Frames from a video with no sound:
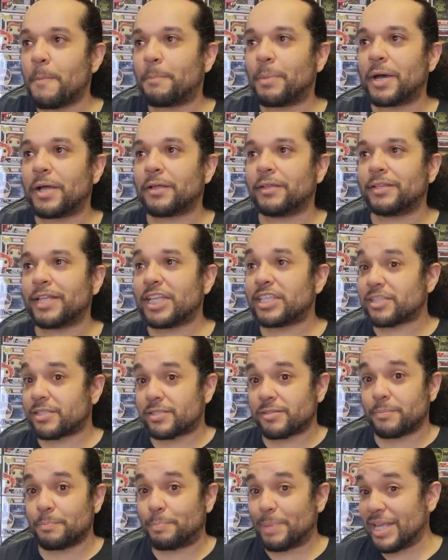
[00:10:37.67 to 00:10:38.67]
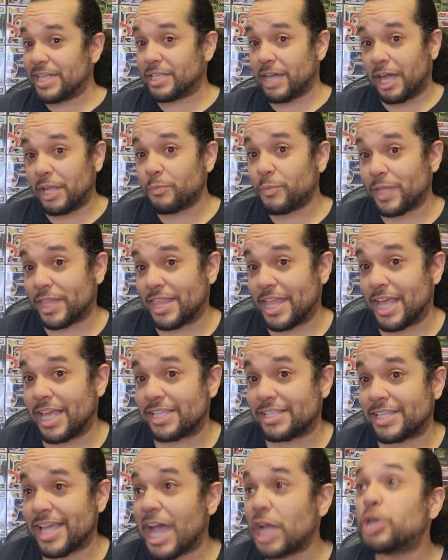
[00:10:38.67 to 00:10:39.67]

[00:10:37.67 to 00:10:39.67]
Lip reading: But let's be done with this.